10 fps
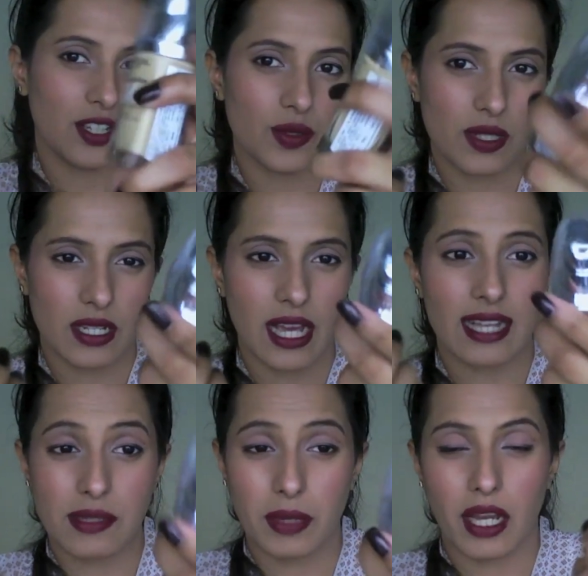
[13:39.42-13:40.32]
use it
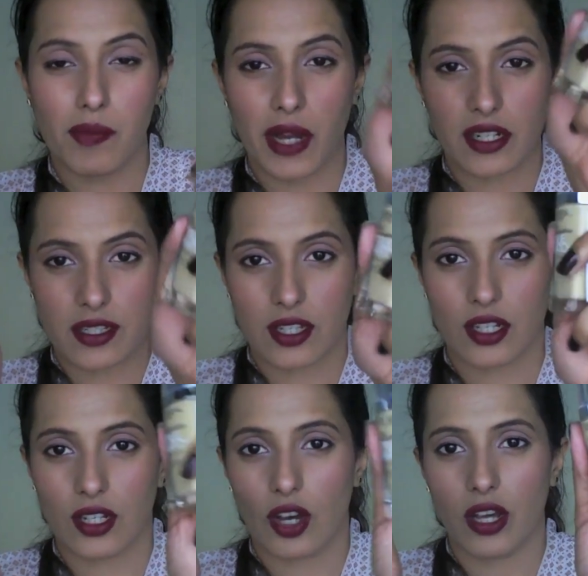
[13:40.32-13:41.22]
as a makeup artist
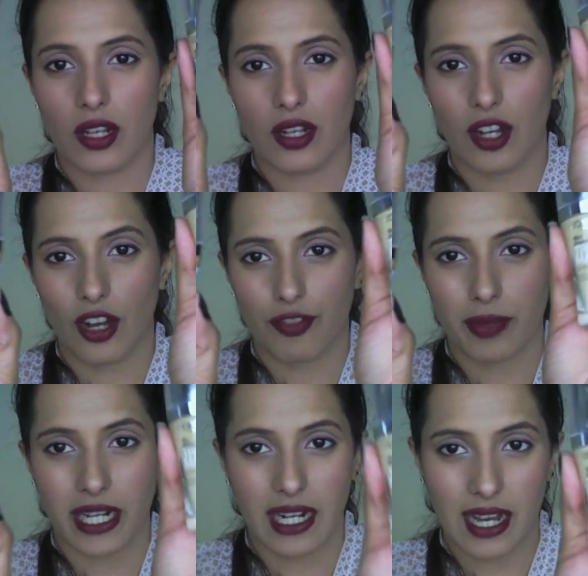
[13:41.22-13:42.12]
on a lot of my
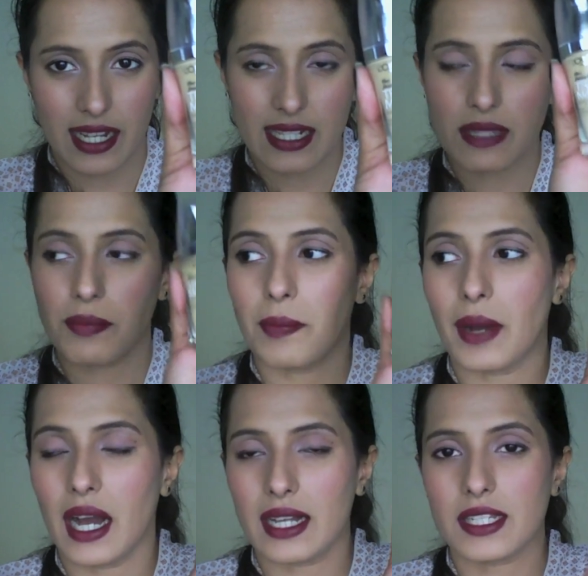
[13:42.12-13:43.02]
clients.
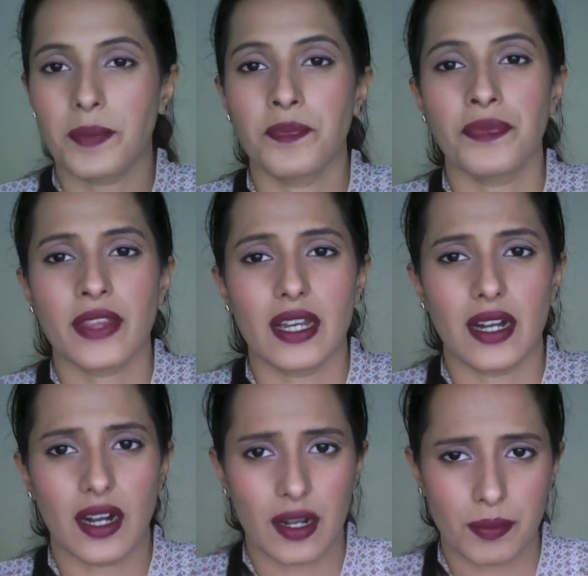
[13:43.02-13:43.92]
But
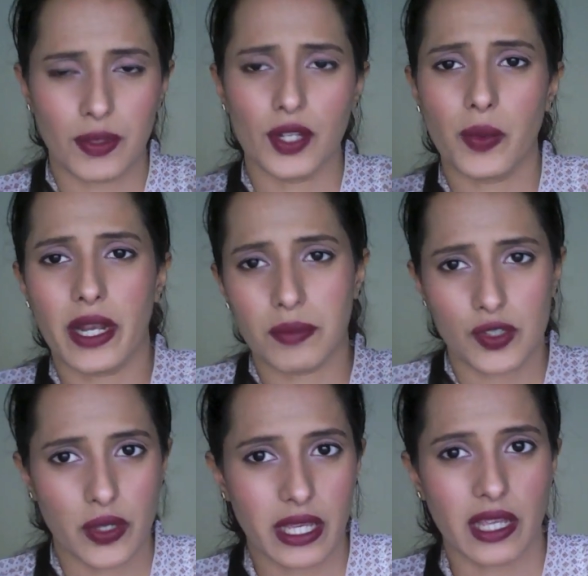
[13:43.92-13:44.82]
when I'm
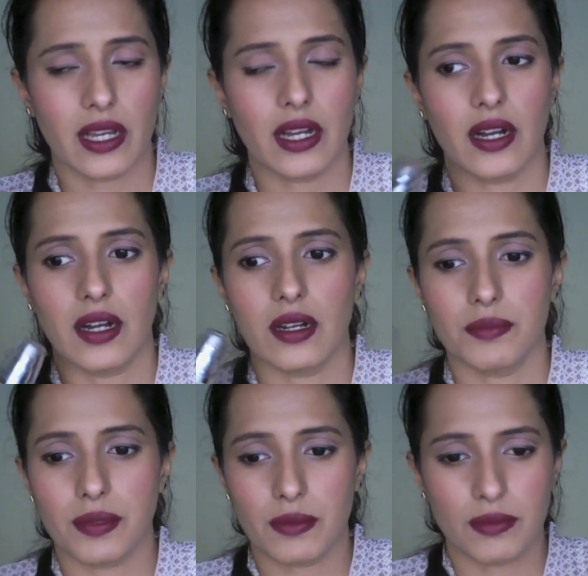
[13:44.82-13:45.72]
doing
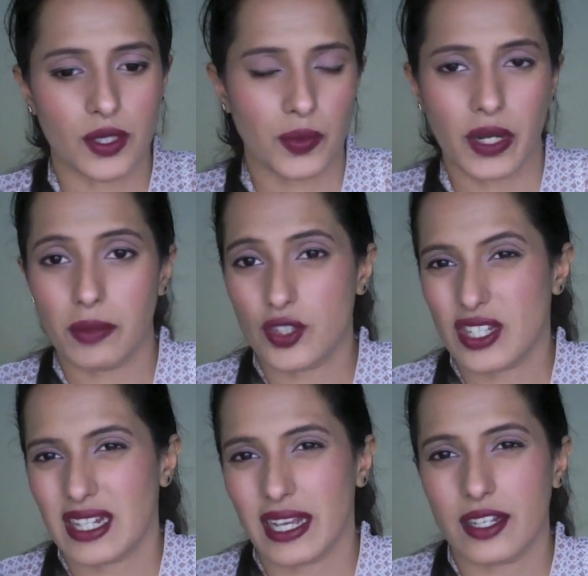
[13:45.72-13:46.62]
when I'm just
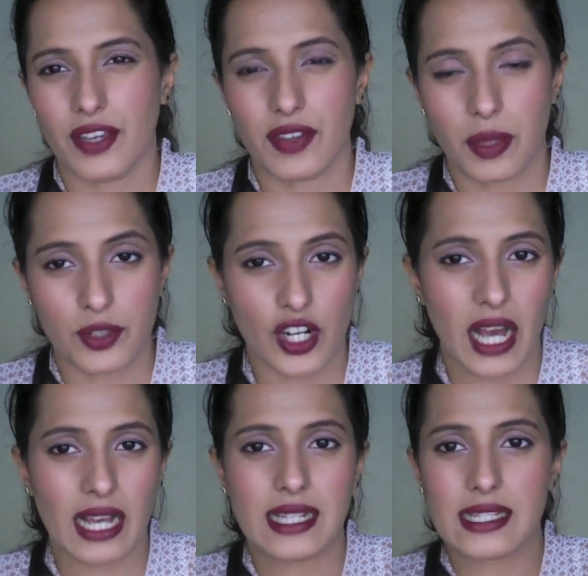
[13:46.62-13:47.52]
like giving them
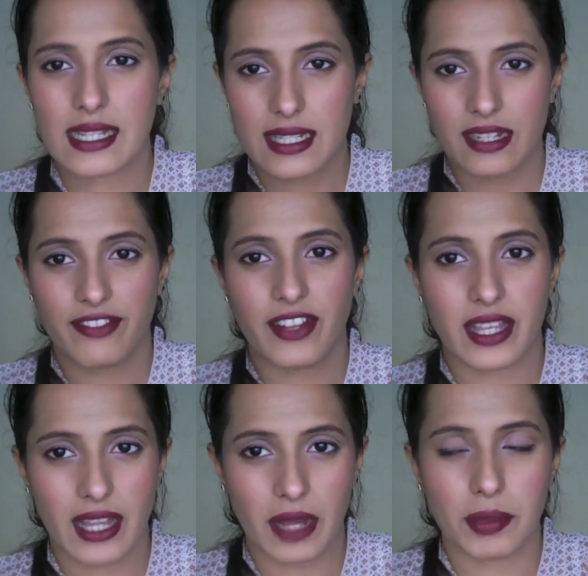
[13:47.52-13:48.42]
trials and stuff like
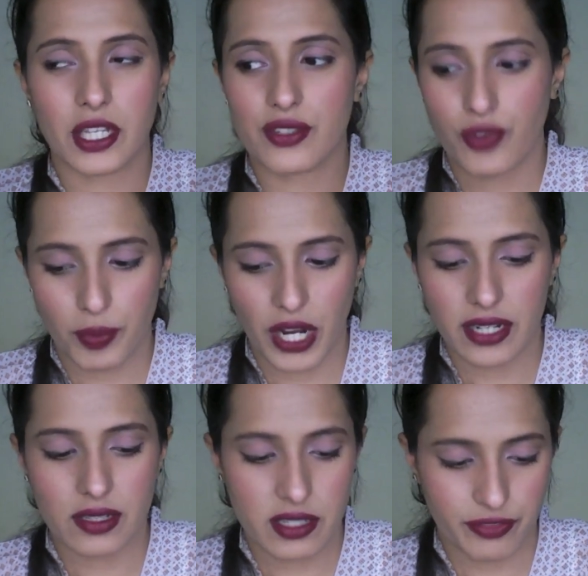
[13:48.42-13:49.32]
that, because for
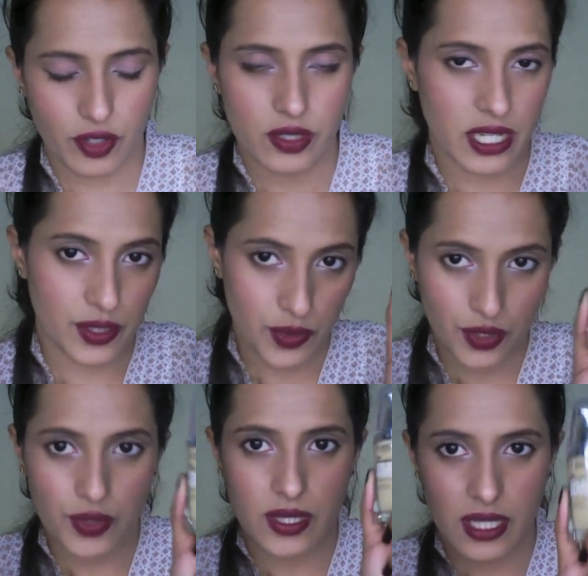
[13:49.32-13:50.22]
bridals of course I don't
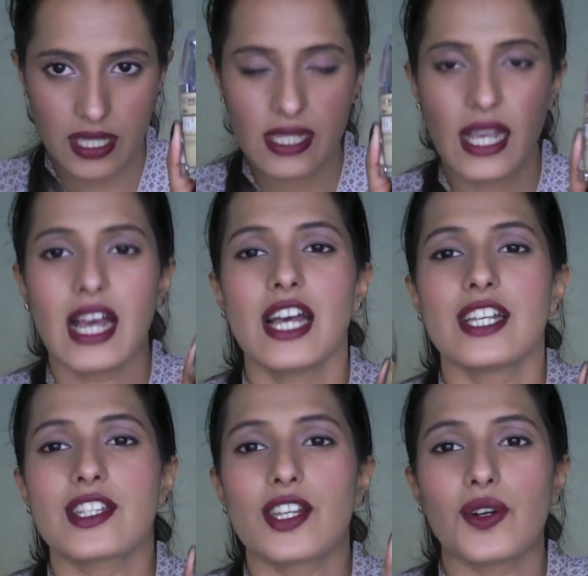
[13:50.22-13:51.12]
use these.
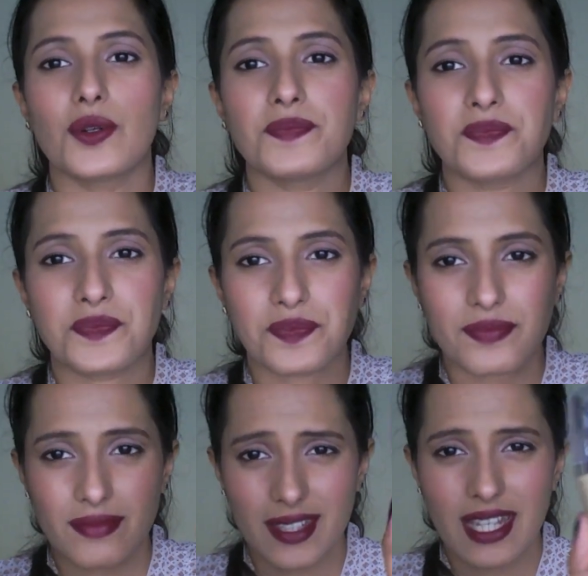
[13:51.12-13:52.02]
So
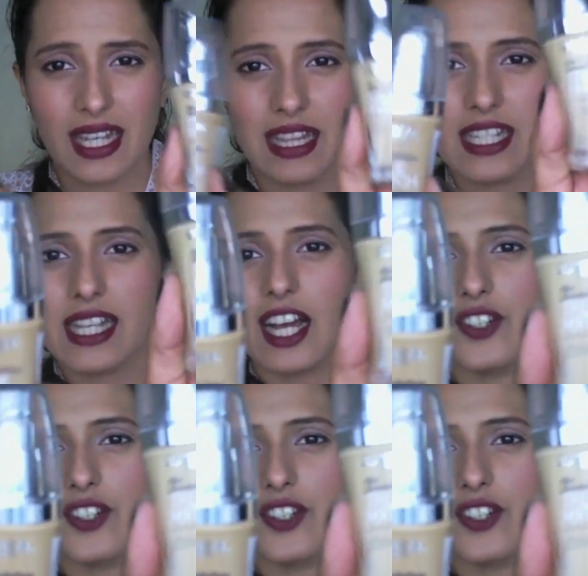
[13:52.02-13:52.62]
these are